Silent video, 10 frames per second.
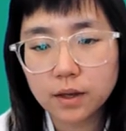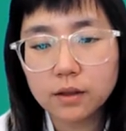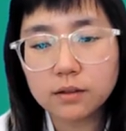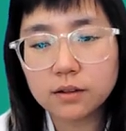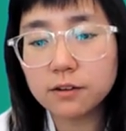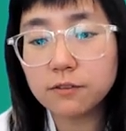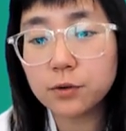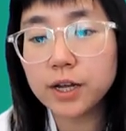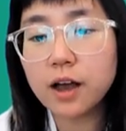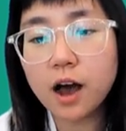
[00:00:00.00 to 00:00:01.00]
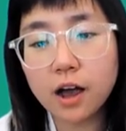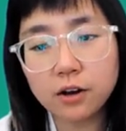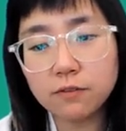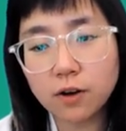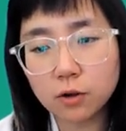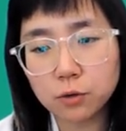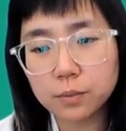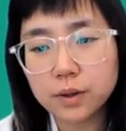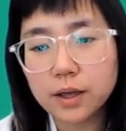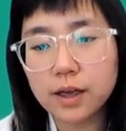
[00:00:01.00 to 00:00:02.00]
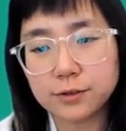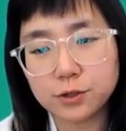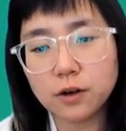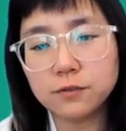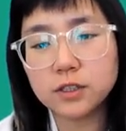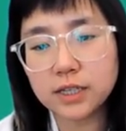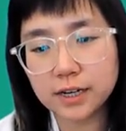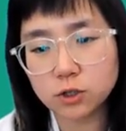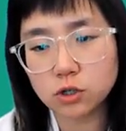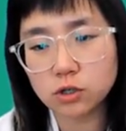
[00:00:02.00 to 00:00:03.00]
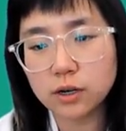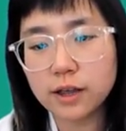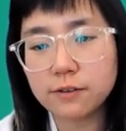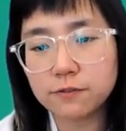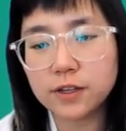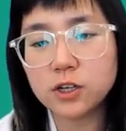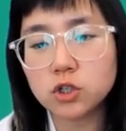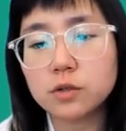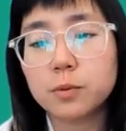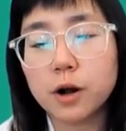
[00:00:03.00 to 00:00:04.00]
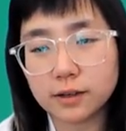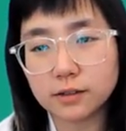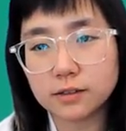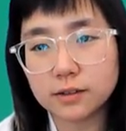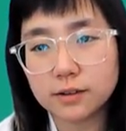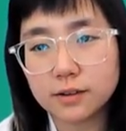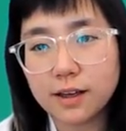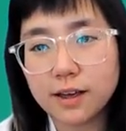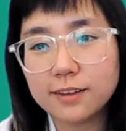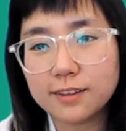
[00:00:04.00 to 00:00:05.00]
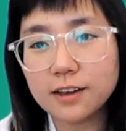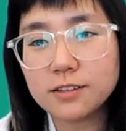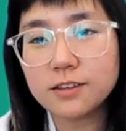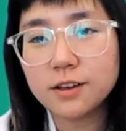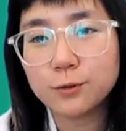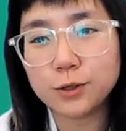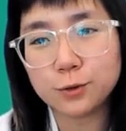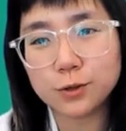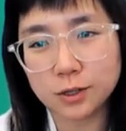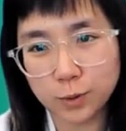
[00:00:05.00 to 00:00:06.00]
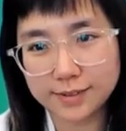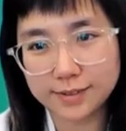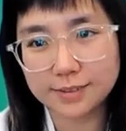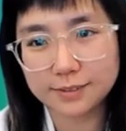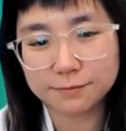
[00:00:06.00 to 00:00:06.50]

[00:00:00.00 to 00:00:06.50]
delivering higher volume and softer texture in finished product, thus reducing waste.